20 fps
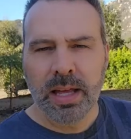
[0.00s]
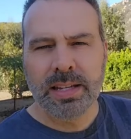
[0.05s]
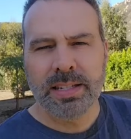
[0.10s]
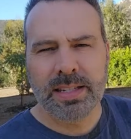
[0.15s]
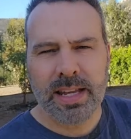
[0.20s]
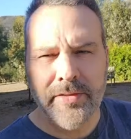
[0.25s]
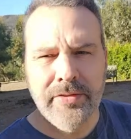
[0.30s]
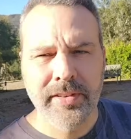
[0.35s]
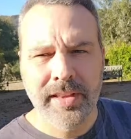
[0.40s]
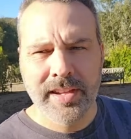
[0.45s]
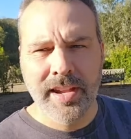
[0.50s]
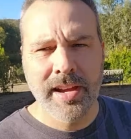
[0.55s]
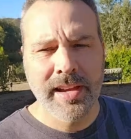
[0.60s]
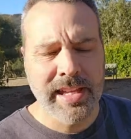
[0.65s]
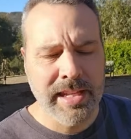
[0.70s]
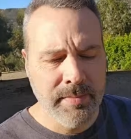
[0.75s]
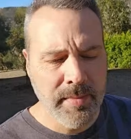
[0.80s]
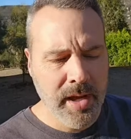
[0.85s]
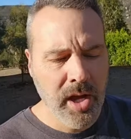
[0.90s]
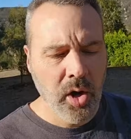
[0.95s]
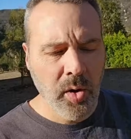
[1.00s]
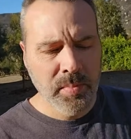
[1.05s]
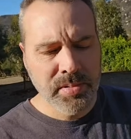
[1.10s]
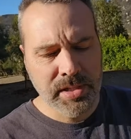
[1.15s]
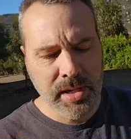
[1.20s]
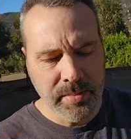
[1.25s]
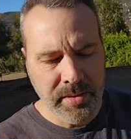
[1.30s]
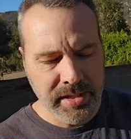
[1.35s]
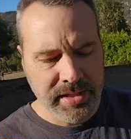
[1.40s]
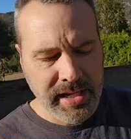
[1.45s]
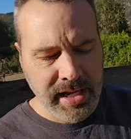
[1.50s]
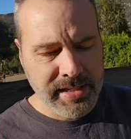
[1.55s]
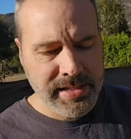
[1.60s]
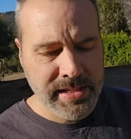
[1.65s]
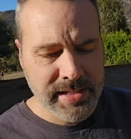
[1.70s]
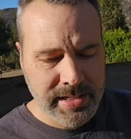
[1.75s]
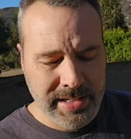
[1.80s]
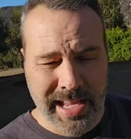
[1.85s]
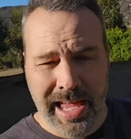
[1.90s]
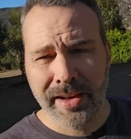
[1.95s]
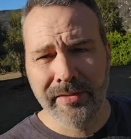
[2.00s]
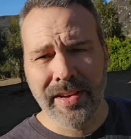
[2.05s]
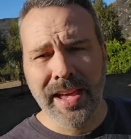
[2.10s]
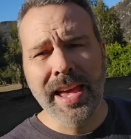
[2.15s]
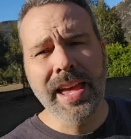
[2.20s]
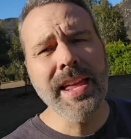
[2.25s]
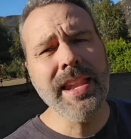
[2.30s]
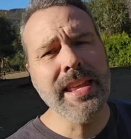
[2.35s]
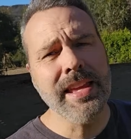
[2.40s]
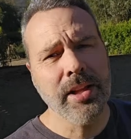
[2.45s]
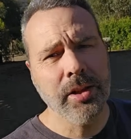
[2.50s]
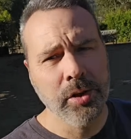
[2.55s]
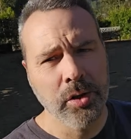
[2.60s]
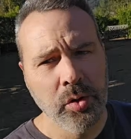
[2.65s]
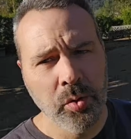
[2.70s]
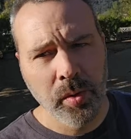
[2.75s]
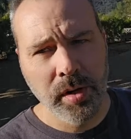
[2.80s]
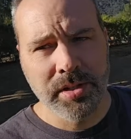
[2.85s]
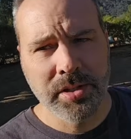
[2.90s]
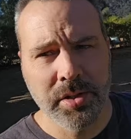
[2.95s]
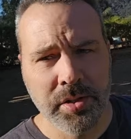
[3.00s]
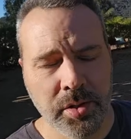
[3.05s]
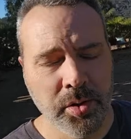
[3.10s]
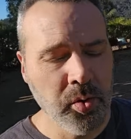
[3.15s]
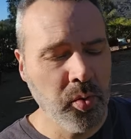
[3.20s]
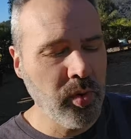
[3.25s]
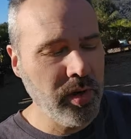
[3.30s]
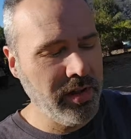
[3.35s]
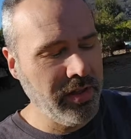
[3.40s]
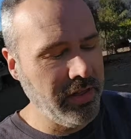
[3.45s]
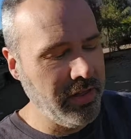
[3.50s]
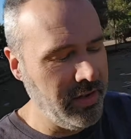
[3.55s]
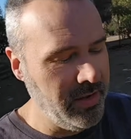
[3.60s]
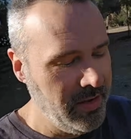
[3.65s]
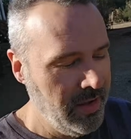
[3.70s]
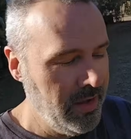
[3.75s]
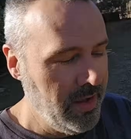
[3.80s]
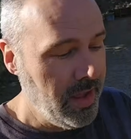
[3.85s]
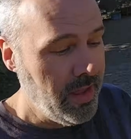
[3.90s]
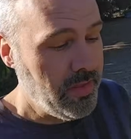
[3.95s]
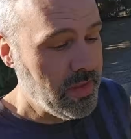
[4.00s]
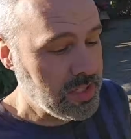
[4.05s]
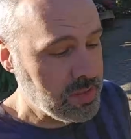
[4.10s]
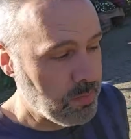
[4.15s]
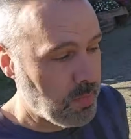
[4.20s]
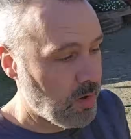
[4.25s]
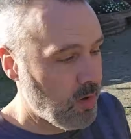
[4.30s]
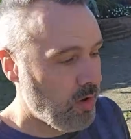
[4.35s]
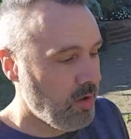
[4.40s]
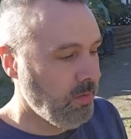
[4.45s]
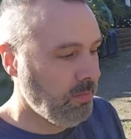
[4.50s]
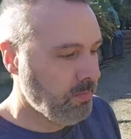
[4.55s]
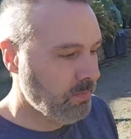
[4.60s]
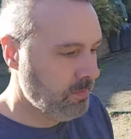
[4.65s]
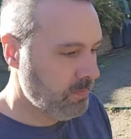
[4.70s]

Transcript: Definitely not getting my hopes up that Daisy's going to have any clue what to do with this ball.